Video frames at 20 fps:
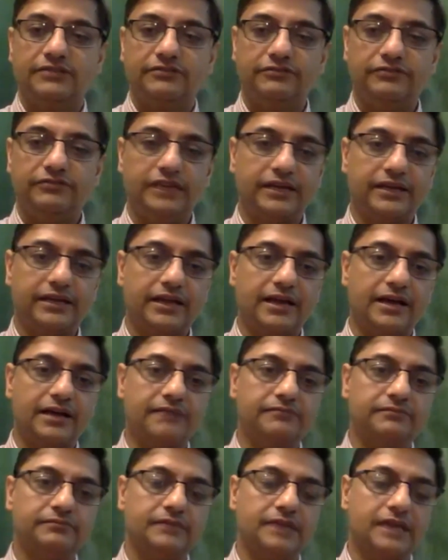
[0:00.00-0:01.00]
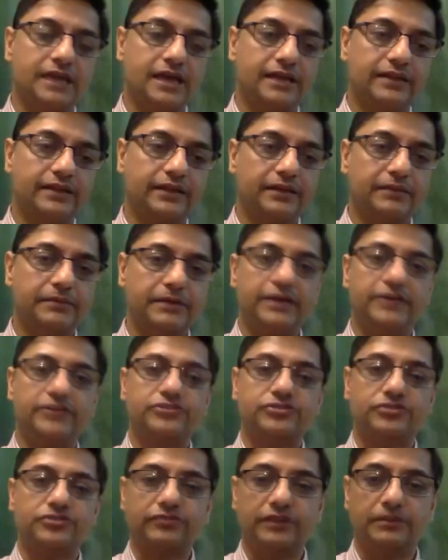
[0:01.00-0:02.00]
Vietnam, and the
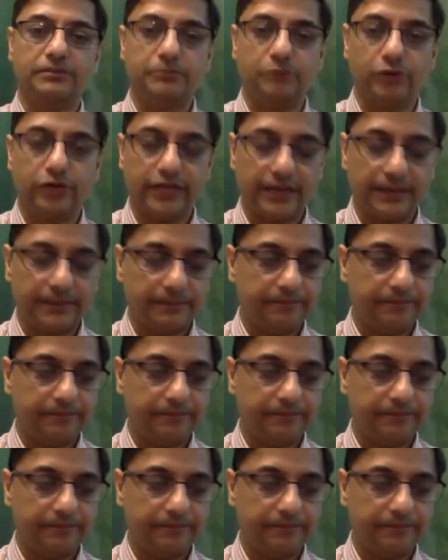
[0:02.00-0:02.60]
Khmer's of Cambodia.